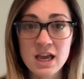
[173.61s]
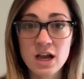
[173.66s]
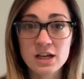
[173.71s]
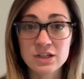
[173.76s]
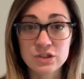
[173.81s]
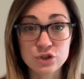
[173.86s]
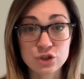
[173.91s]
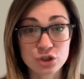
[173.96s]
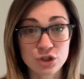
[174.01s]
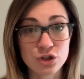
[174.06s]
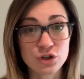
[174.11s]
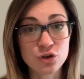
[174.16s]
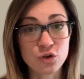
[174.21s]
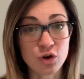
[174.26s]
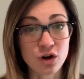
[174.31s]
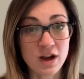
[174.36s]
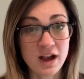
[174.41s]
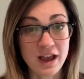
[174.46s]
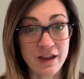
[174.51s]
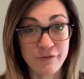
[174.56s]
Is sugar
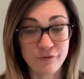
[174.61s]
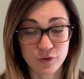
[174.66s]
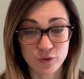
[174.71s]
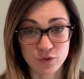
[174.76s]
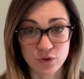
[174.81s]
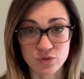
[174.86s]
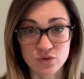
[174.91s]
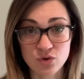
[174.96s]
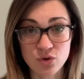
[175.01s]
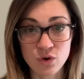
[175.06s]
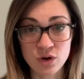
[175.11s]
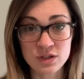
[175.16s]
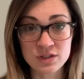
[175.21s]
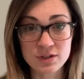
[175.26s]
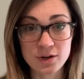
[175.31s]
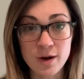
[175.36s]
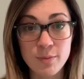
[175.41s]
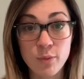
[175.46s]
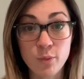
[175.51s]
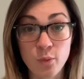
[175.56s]
or high fructose corn
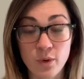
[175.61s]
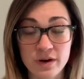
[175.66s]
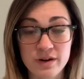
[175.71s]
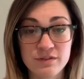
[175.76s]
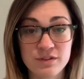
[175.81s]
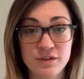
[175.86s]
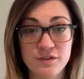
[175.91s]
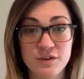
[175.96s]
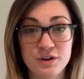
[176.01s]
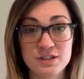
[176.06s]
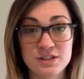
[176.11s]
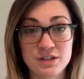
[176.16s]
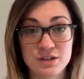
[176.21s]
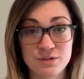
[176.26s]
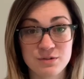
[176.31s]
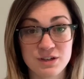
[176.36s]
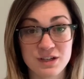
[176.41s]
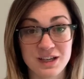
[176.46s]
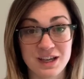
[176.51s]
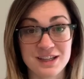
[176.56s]
syrup one of the first
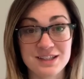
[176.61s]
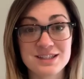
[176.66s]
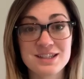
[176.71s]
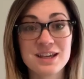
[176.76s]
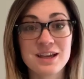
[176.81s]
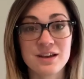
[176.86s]
ingredients?